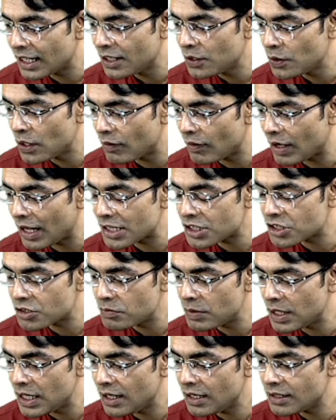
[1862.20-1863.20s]
you have asked
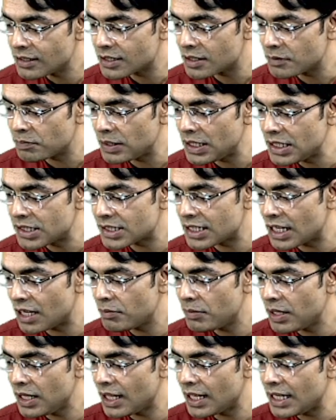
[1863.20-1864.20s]
me, so please tell
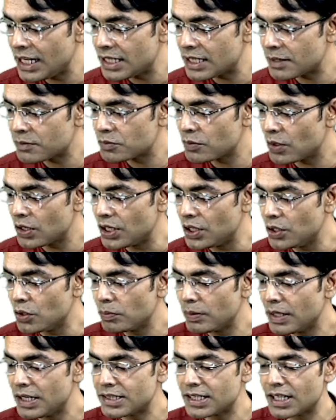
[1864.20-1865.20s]
me any tips for
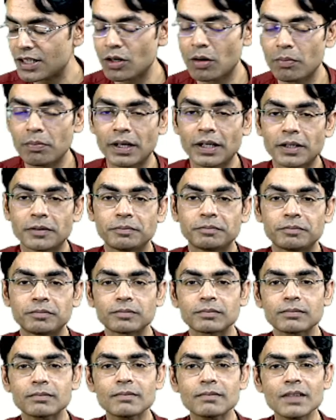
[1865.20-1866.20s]
neoplasia topic.
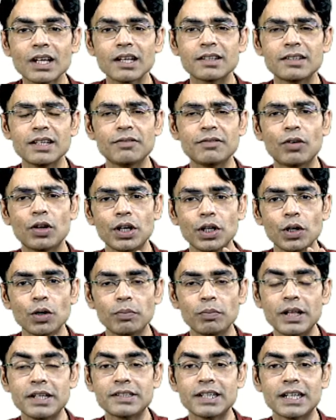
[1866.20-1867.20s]
See, for
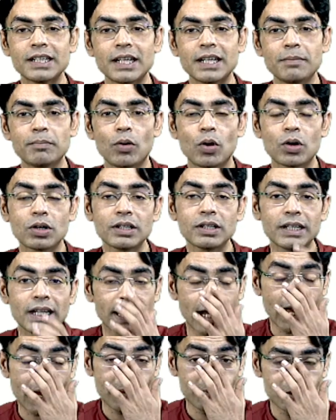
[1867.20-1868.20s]
neoplasia, the important thing
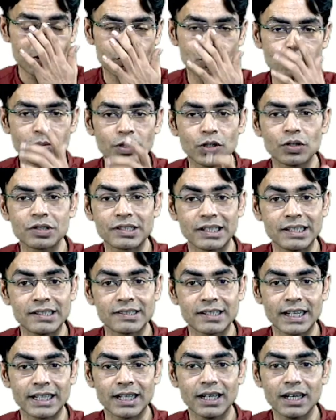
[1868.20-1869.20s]
happens to be your cell
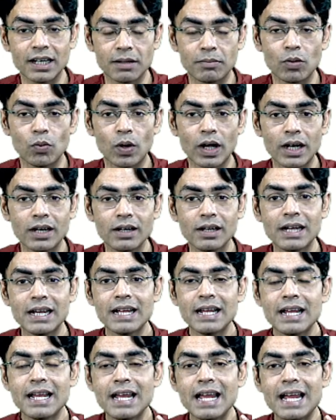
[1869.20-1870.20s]
cycle, number one,
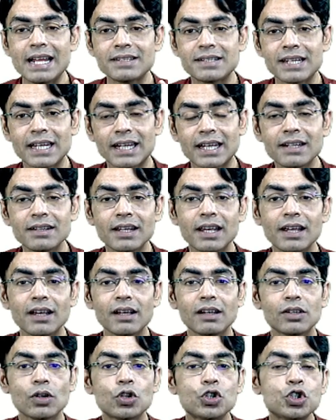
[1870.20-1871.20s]
and second thing,
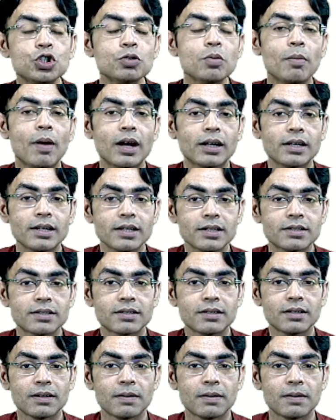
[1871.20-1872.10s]
your tumor markers